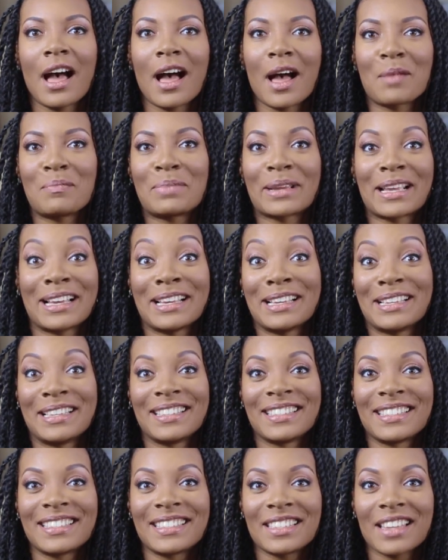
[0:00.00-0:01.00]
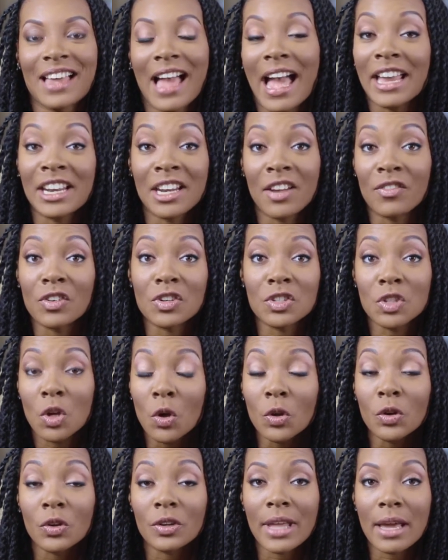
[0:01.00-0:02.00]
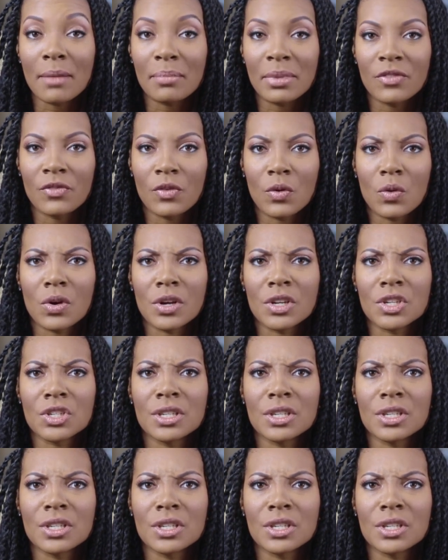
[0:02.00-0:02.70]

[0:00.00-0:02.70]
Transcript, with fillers: uh, because I had never told her that before.